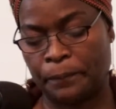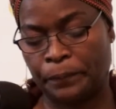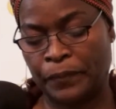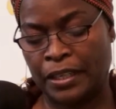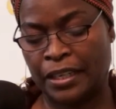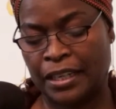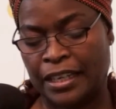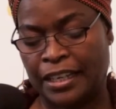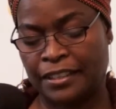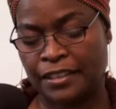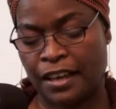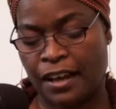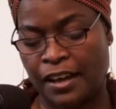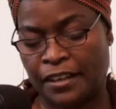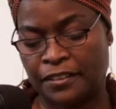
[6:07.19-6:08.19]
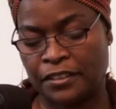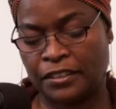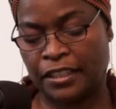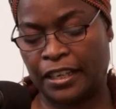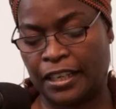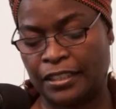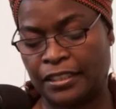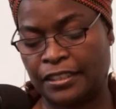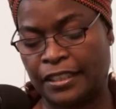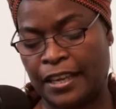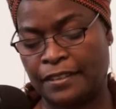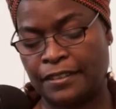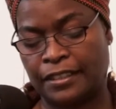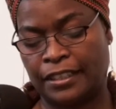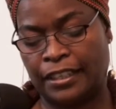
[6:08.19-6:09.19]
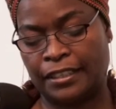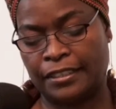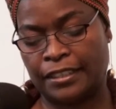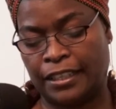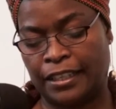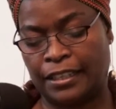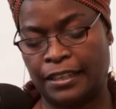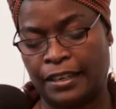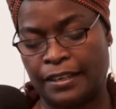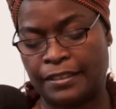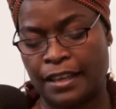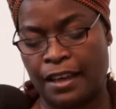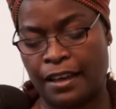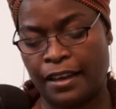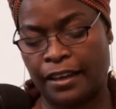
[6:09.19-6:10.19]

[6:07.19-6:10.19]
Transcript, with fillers: Its eyes stared intensely into Eli's eyes,